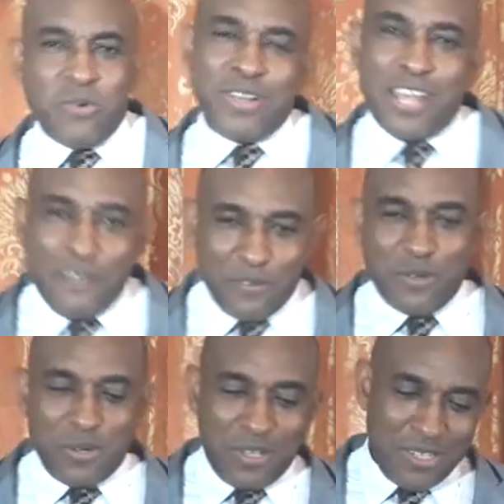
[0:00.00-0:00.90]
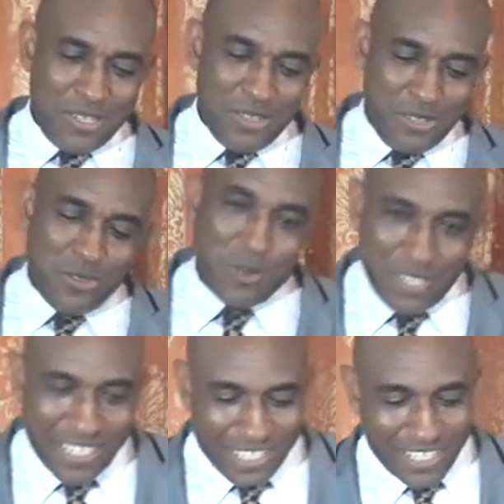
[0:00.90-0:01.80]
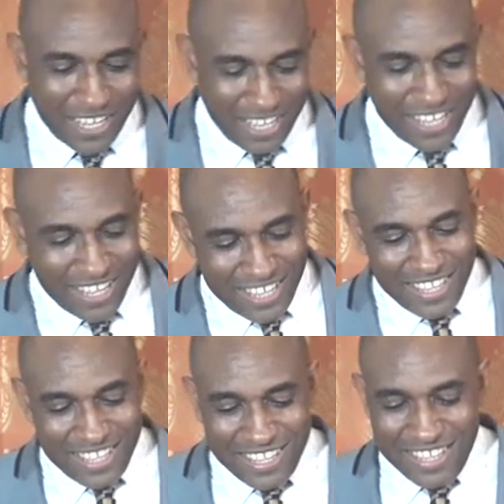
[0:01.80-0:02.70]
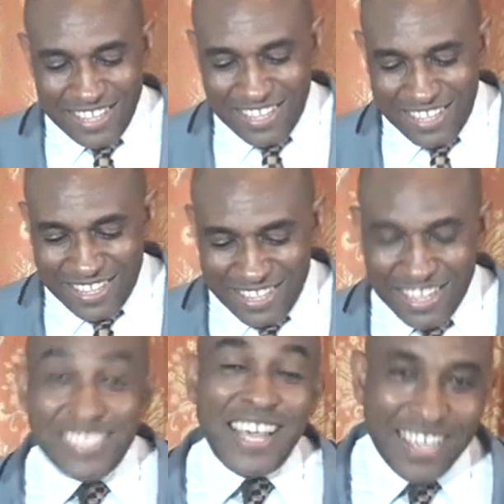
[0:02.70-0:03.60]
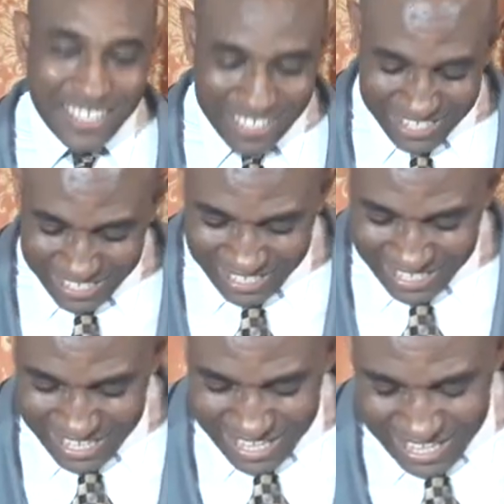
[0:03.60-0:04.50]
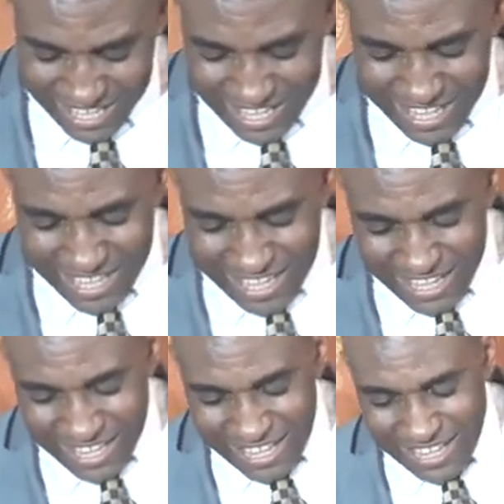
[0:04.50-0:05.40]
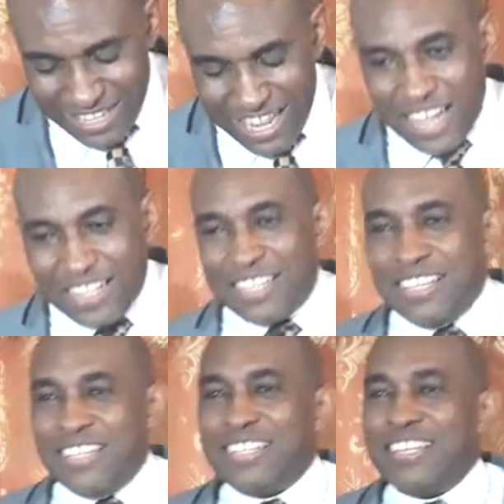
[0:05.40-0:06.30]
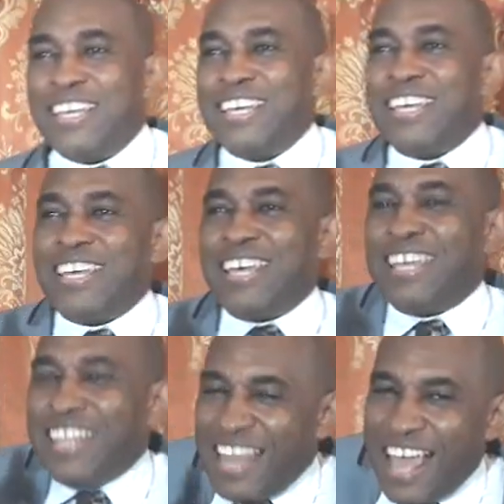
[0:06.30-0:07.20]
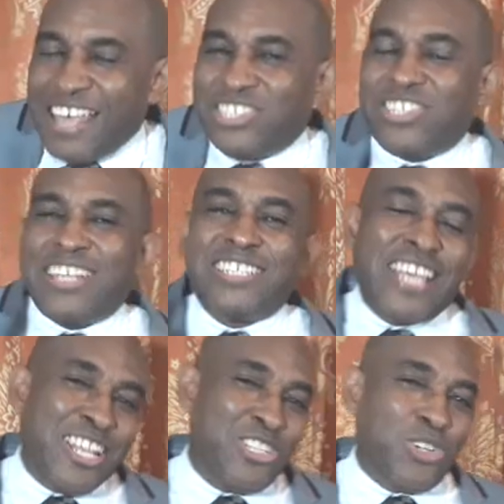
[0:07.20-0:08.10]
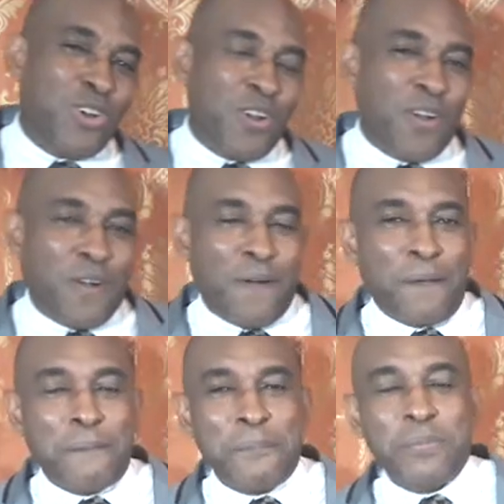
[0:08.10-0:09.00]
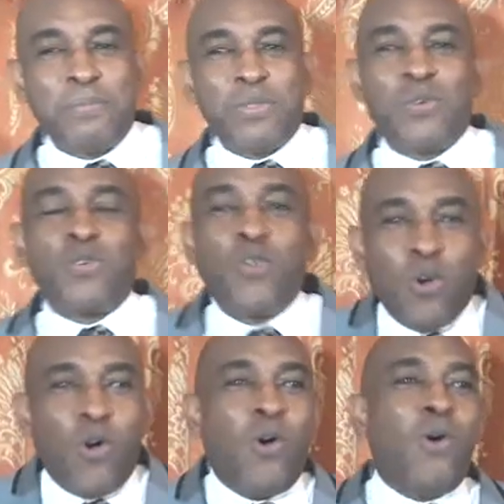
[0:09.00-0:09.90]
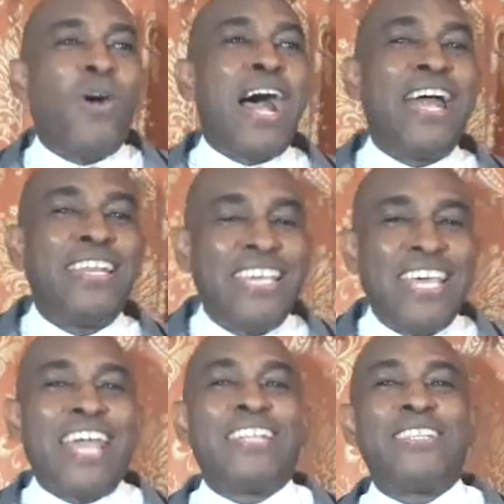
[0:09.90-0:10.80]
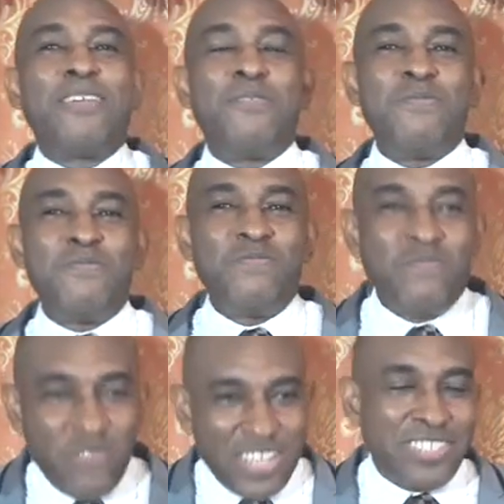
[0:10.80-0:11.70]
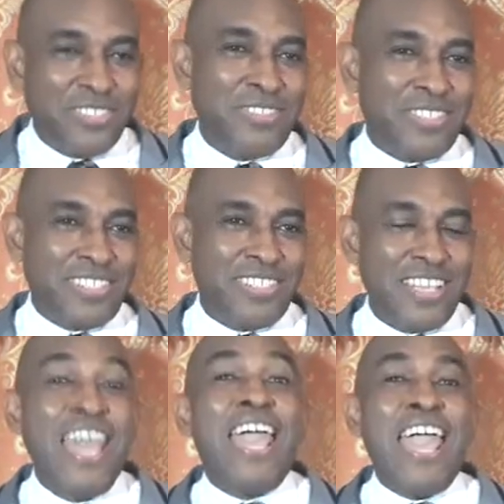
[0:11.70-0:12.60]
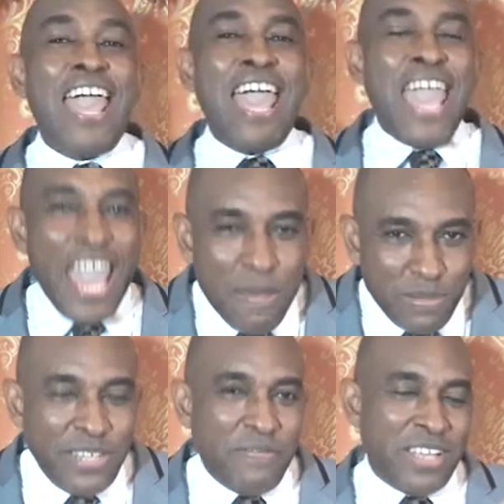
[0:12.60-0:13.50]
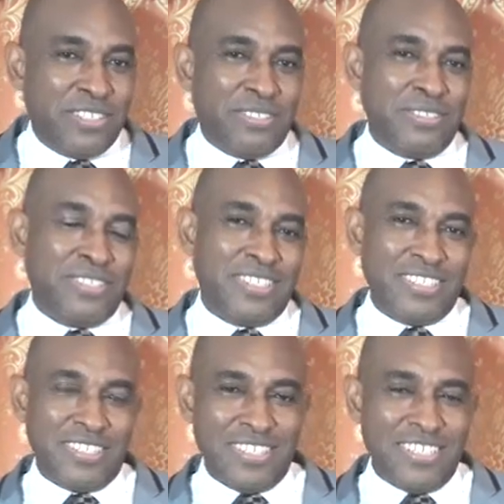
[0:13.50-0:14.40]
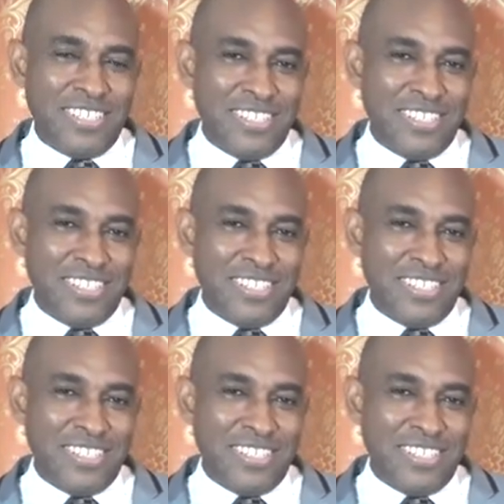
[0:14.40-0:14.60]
I wonder if you notice the text that Elisha said to her, go and get vessels, empty vessels.